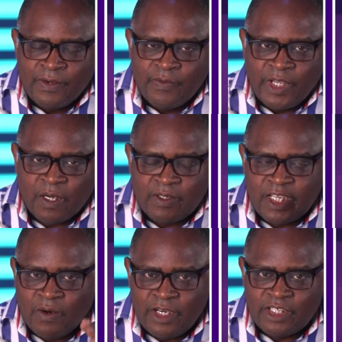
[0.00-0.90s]
Without the
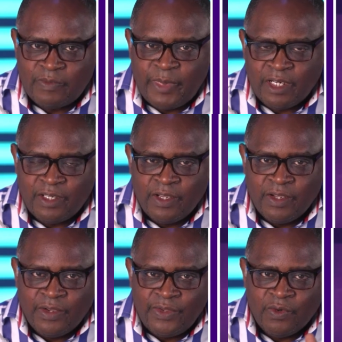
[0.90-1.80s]
Holy Spirit,
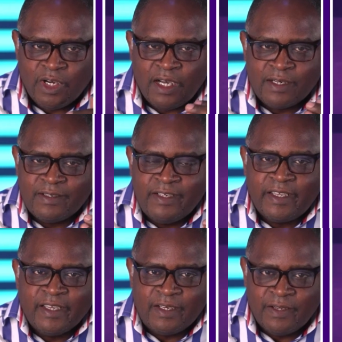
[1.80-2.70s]
you are
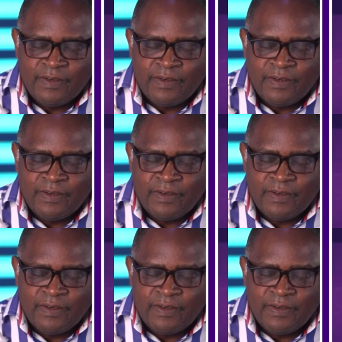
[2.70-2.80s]
naked.